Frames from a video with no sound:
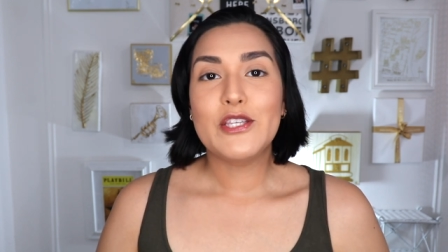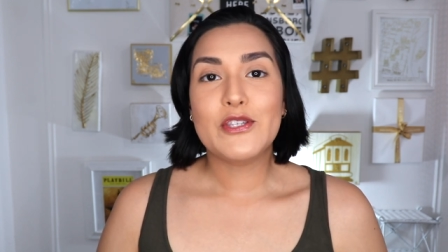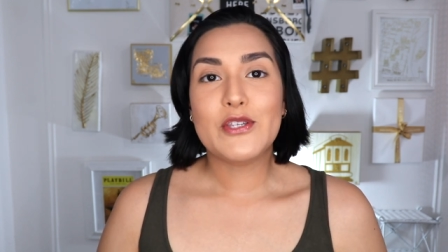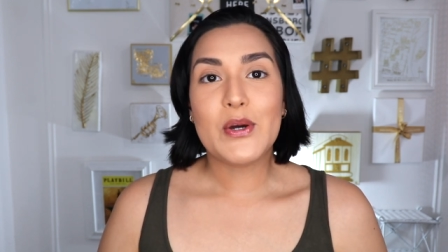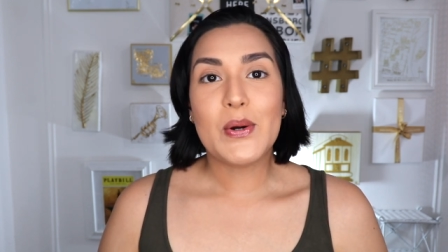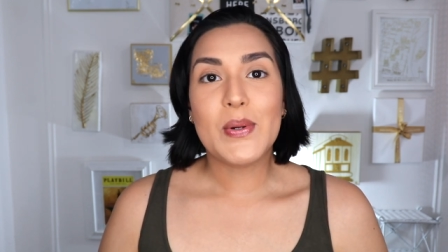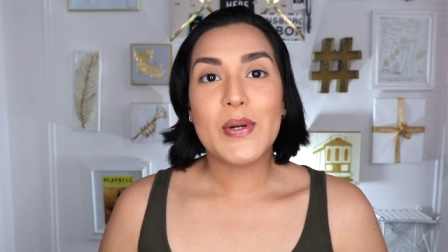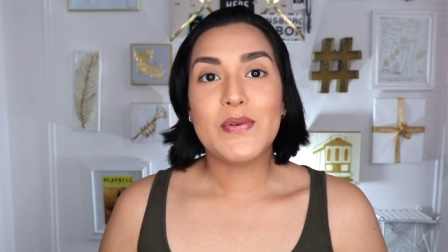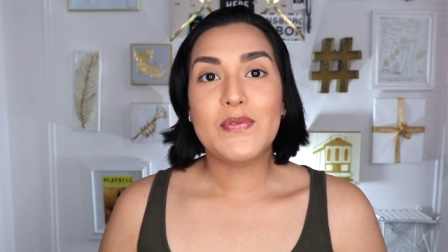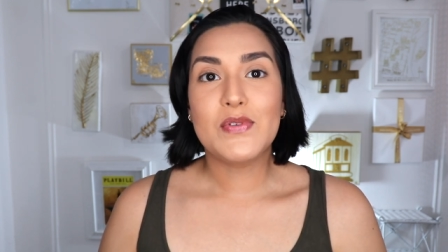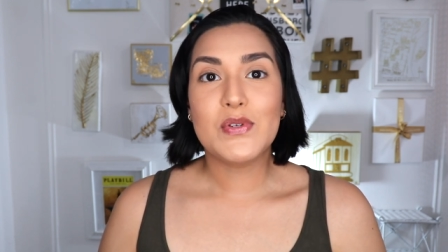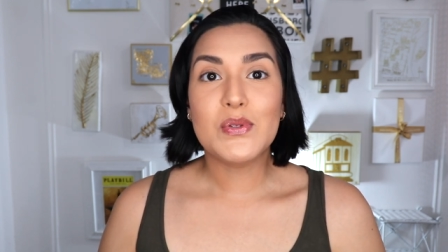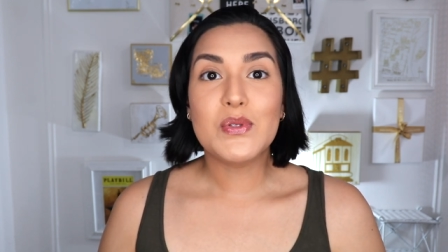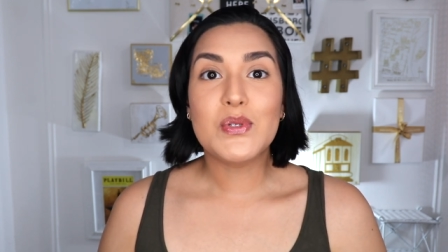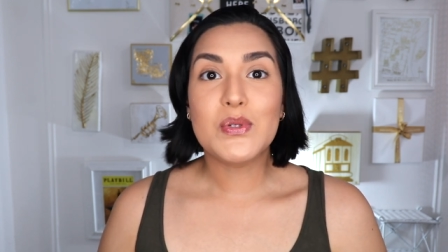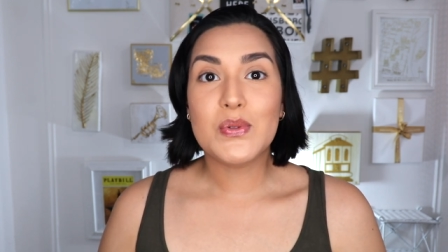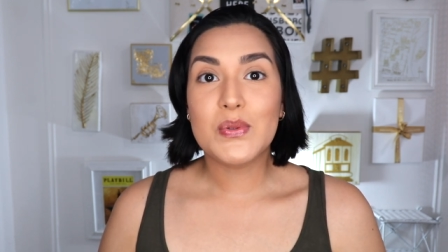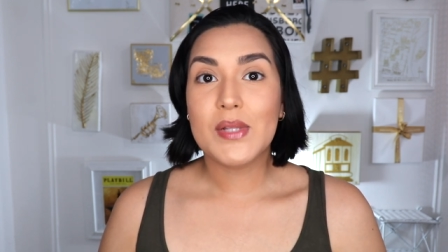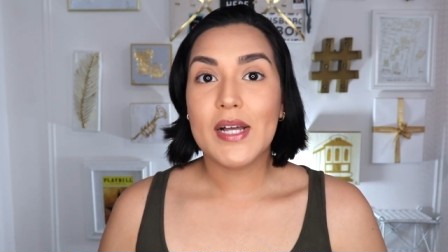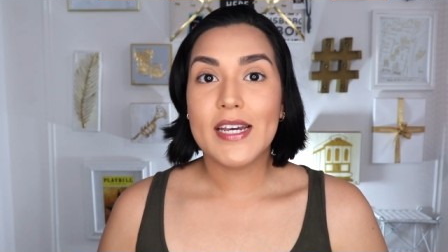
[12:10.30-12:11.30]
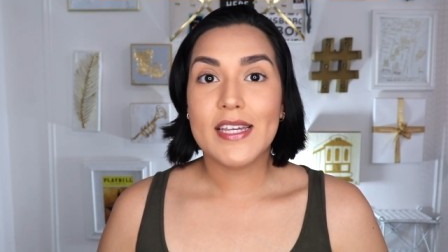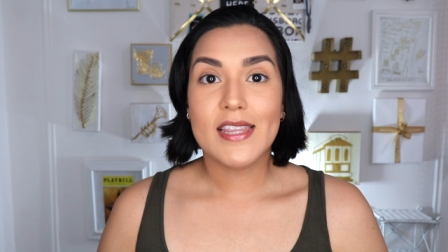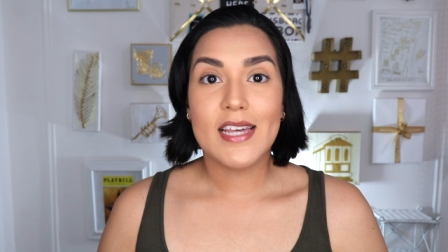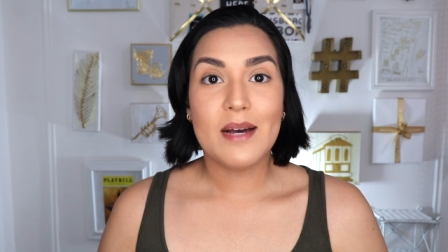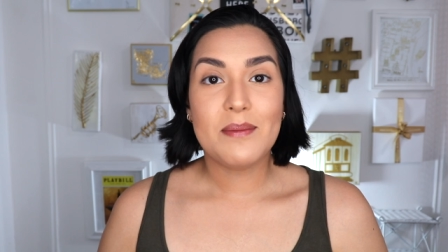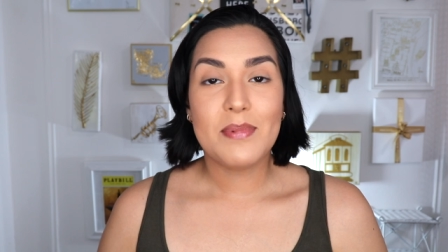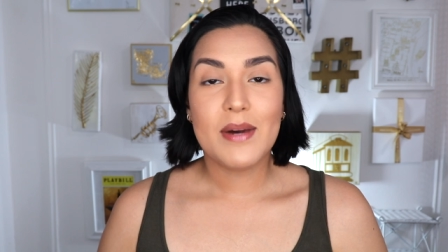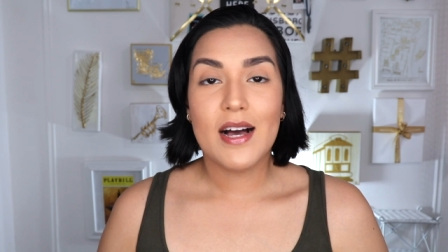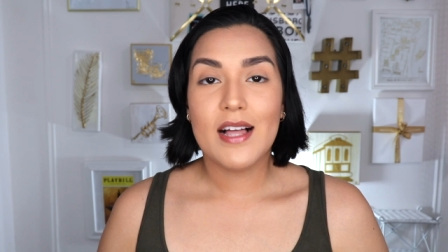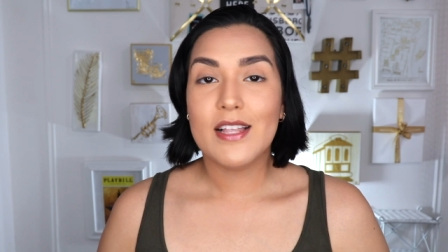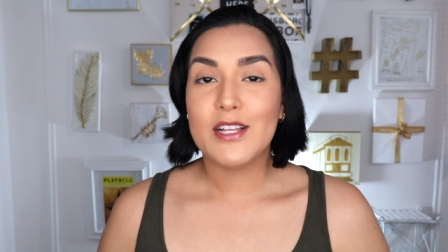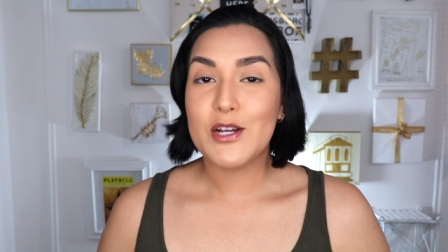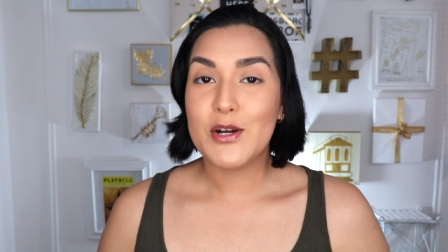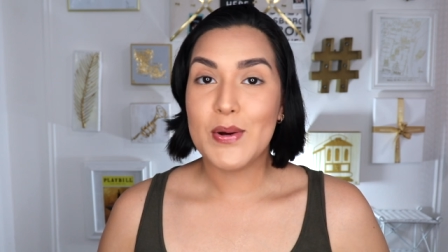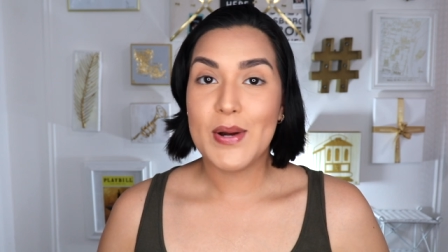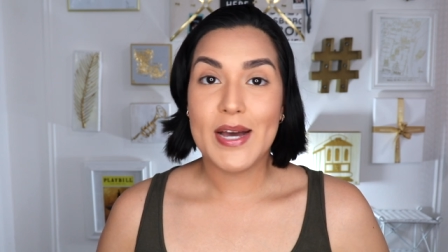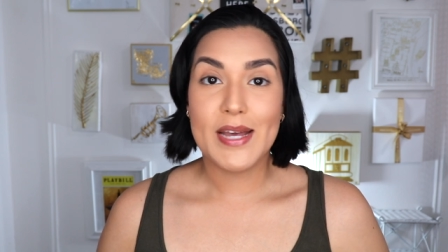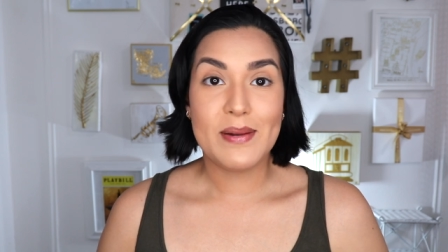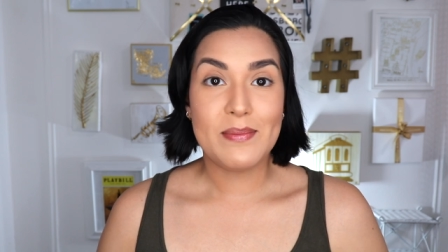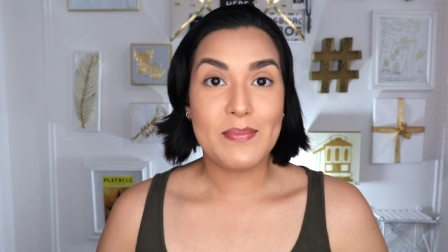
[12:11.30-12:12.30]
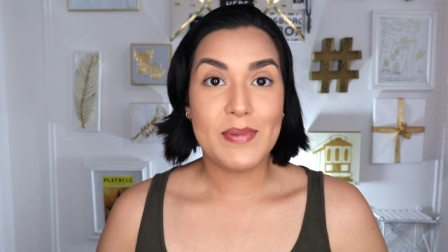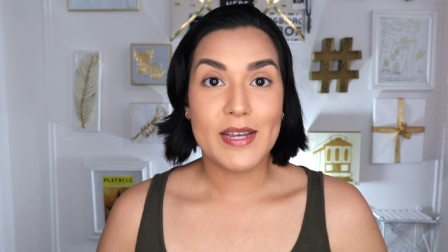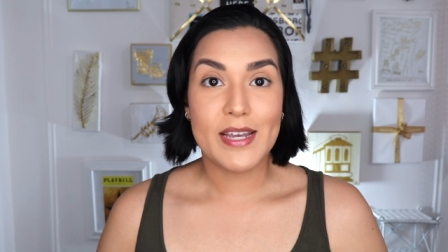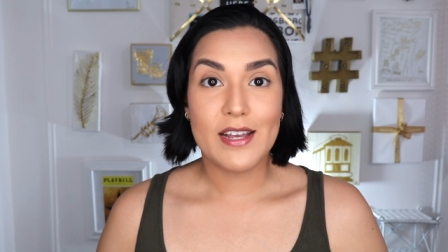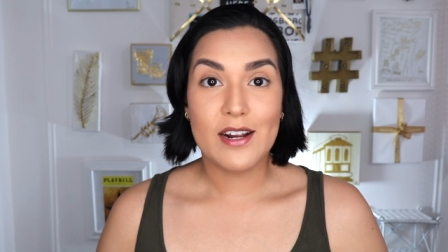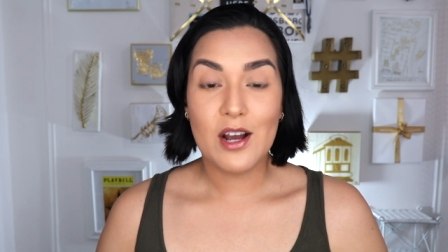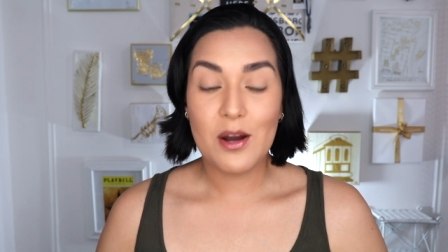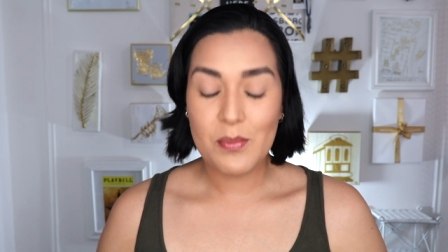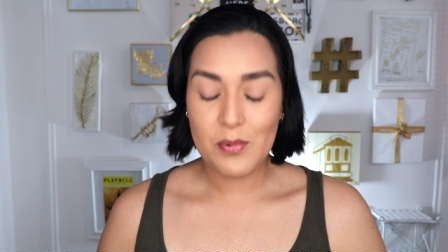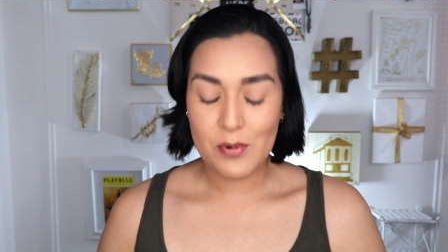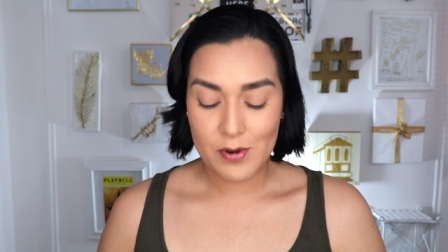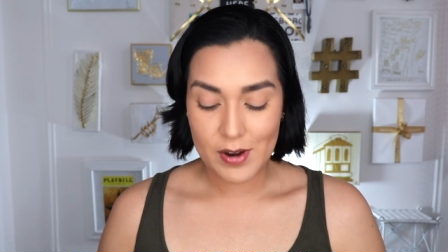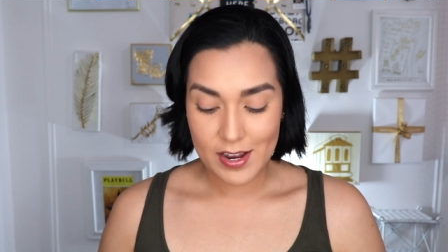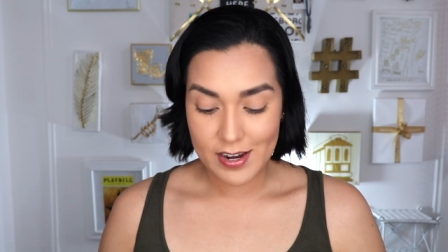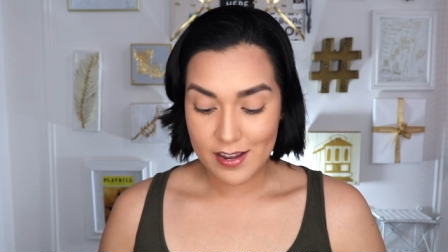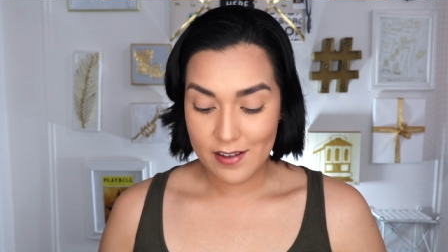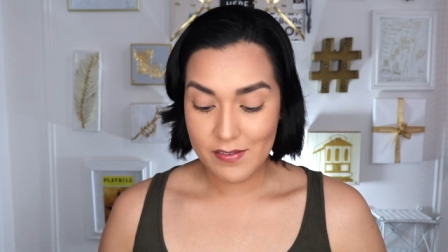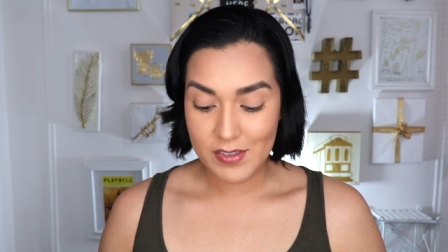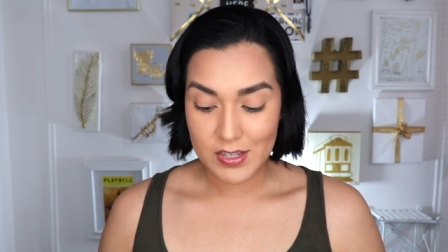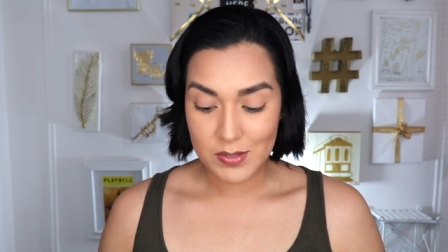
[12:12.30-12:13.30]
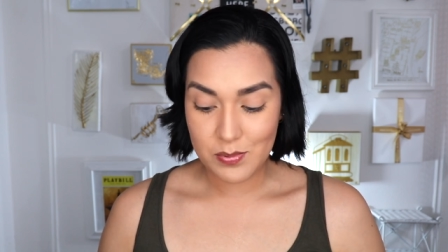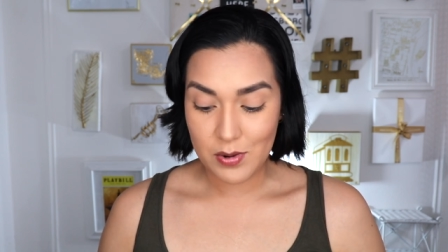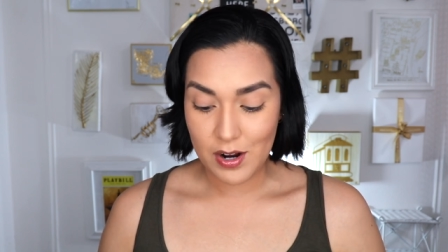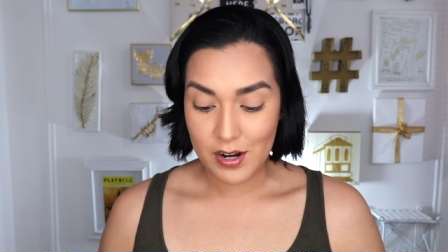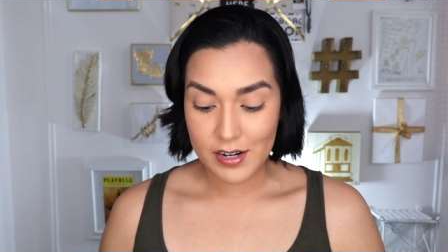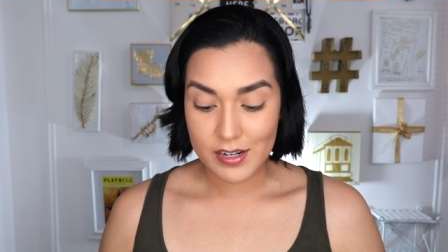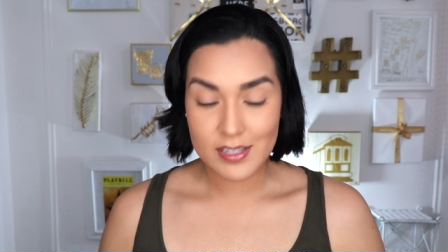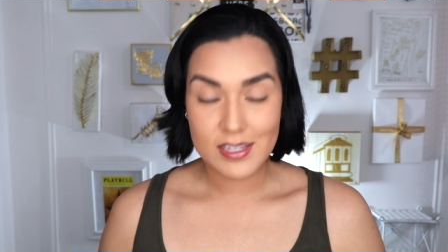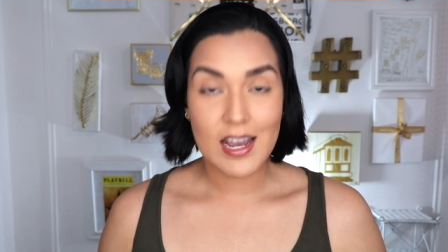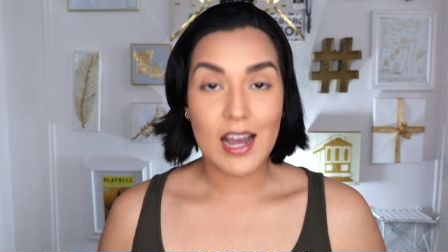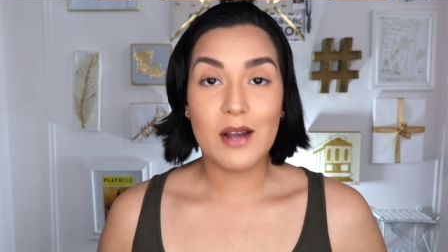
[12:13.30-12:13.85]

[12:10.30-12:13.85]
so if you do like that palette go ahead and pick it up or any of these products